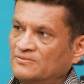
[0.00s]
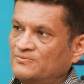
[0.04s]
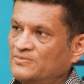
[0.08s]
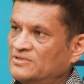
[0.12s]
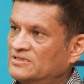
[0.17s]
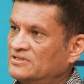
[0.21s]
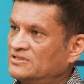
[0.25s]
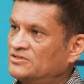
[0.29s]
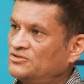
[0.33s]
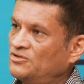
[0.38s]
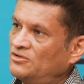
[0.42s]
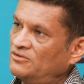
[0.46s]

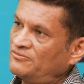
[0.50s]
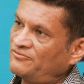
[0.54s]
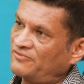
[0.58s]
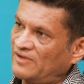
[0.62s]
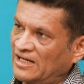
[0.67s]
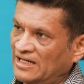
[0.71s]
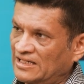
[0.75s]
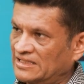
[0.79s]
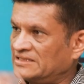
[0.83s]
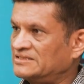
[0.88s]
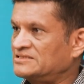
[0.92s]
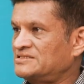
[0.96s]
you'll
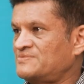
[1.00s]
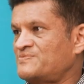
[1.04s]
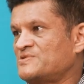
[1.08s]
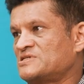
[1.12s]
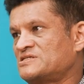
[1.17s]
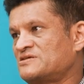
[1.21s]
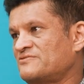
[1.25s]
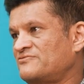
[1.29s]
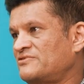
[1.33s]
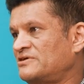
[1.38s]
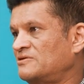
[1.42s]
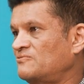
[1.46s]
find
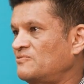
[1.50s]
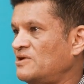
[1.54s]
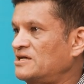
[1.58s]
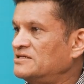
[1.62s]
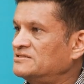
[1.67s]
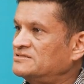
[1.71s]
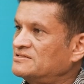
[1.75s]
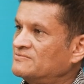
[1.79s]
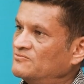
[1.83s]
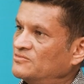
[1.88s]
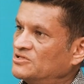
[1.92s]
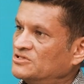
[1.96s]
specific
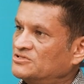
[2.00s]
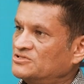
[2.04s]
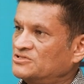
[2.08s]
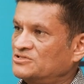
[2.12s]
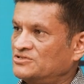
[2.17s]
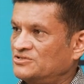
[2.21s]
ways in which